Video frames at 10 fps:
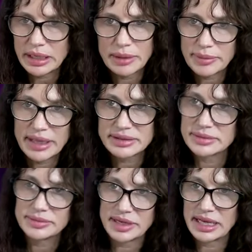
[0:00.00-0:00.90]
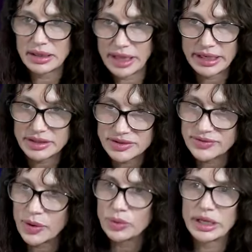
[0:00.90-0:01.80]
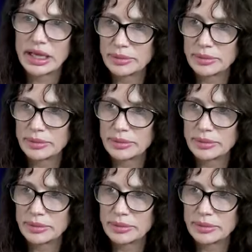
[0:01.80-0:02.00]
and I'm not saying like it's phony,